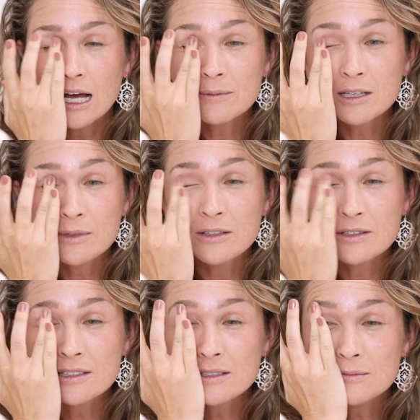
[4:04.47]
I'm gonna be
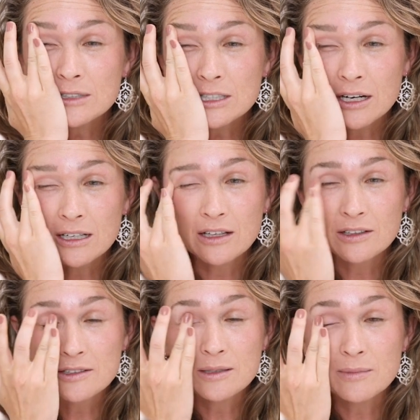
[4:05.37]
using some dark
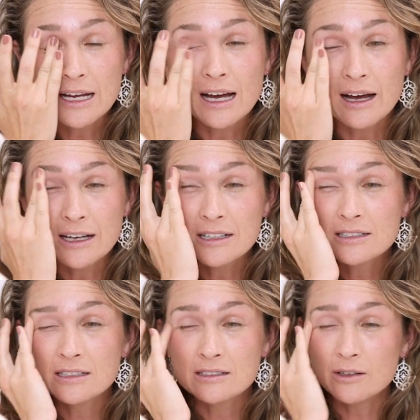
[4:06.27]
colors in my
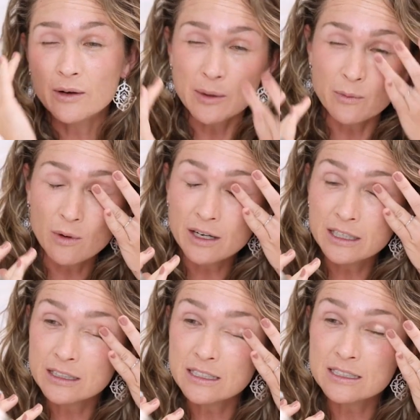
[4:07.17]
eyes, so I
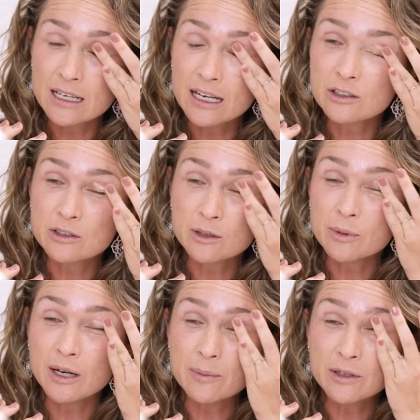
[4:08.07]
wanted this extra
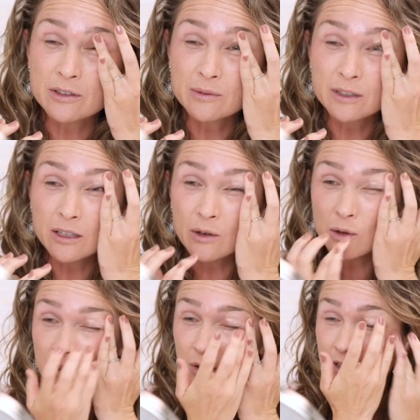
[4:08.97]
primer to really
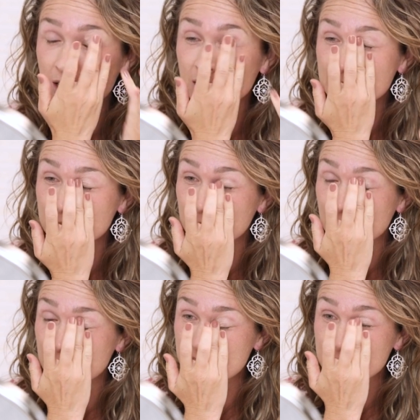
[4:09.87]
hold those colors in
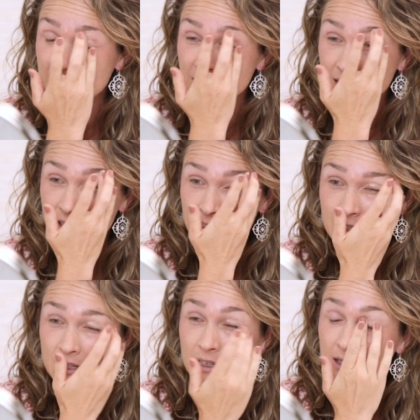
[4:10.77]
place.
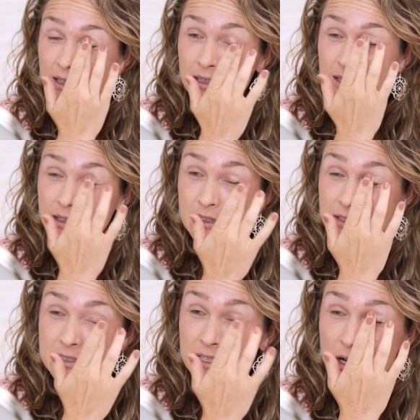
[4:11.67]

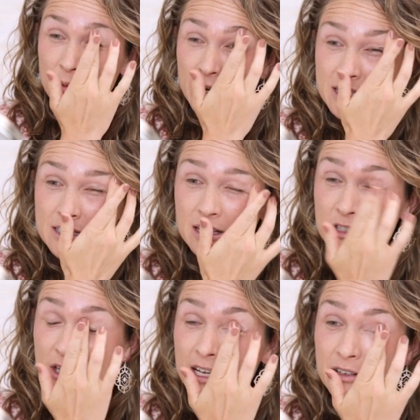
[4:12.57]
So what is on
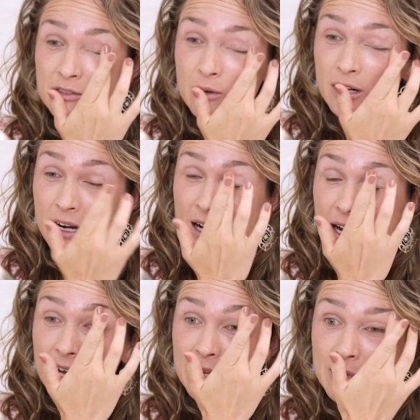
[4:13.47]
trend for
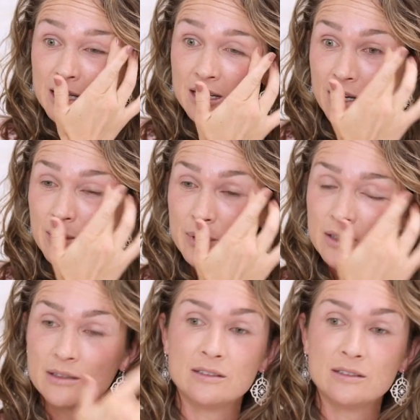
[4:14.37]
eye makeup?